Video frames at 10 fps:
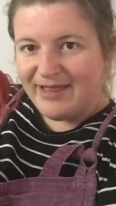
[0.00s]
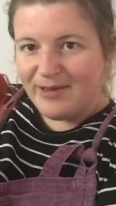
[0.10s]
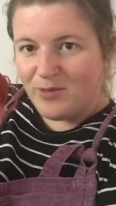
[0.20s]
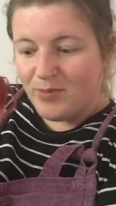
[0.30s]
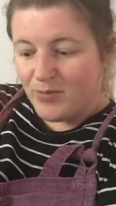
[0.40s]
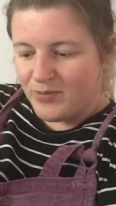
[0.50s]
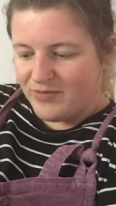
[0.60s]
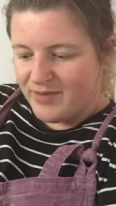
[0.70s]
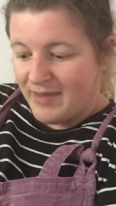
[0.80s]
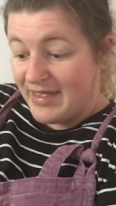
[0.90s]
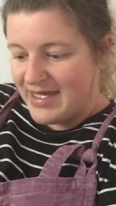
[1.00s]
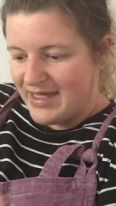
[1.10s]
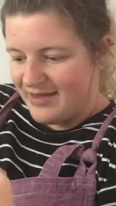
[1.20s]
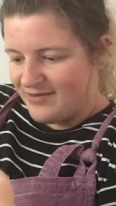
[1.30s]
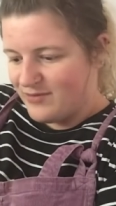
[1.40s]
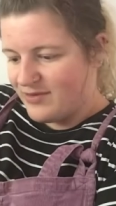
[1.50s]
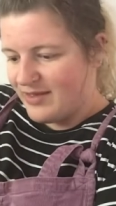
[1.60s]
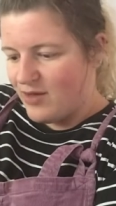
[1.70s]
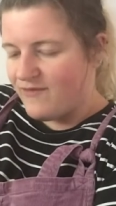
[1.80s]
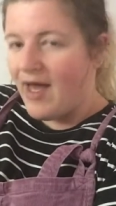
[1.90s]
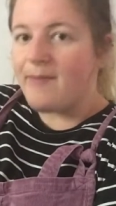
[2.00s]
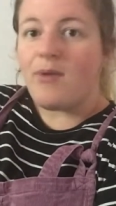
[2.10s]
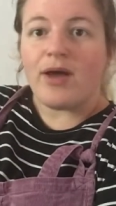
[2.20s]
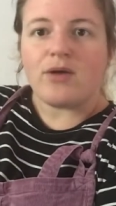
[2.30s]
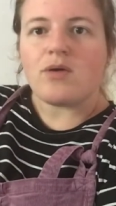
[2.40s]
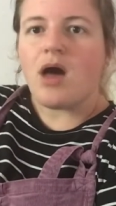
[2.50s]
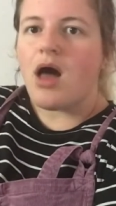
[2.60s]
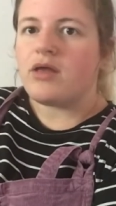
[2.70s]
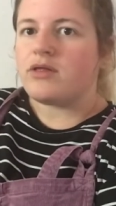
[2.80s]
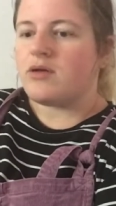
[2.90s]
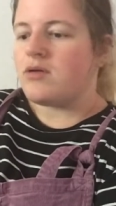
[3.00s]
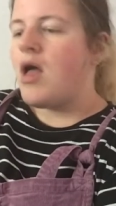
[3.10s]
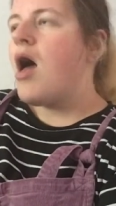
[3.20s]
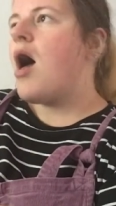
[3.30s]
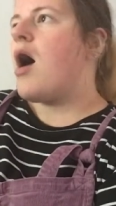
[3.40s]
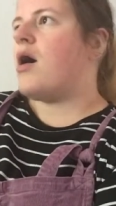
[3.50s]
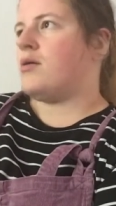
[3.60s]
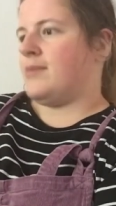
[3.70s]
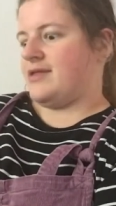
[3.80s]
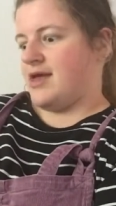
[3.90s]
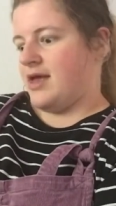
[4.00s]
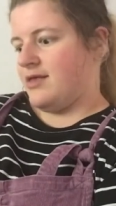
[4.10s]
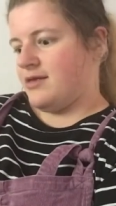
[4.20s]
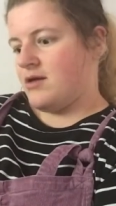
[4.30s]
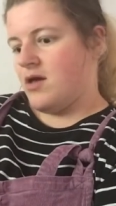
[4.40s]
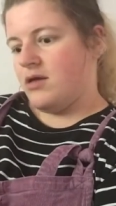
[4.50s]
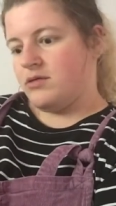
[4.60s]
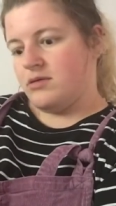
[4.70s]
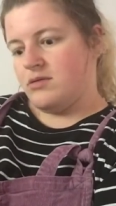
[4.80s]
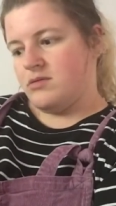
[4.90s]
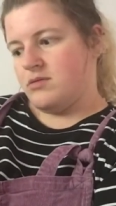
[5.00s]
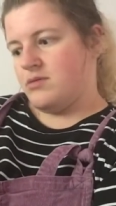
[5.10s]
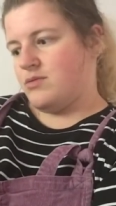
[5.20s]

little balls to make it easier on yourself. And my little cast on. for oh, my days. Cast on.